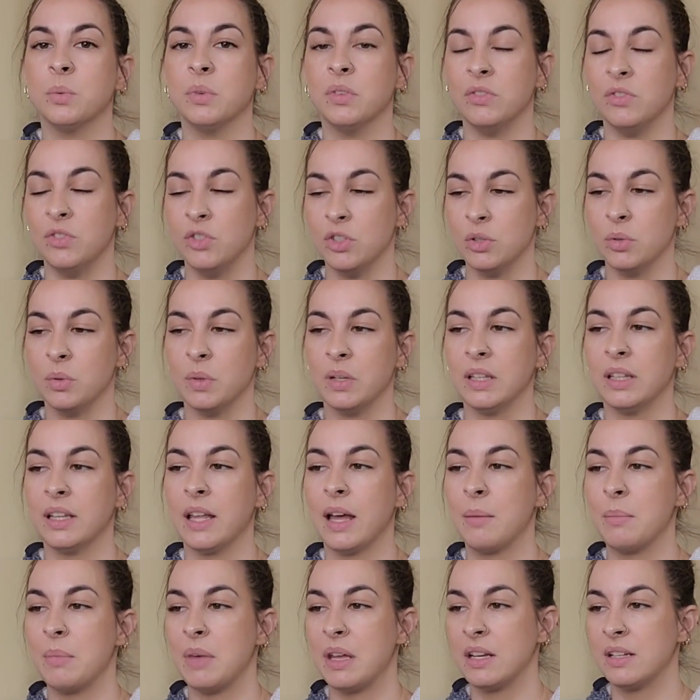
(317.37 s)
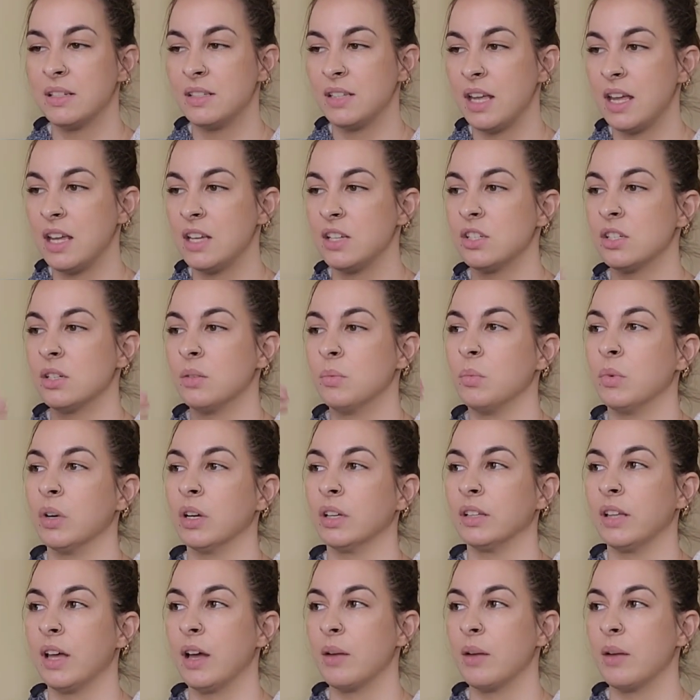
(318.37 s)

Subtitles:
with doing that meditation work,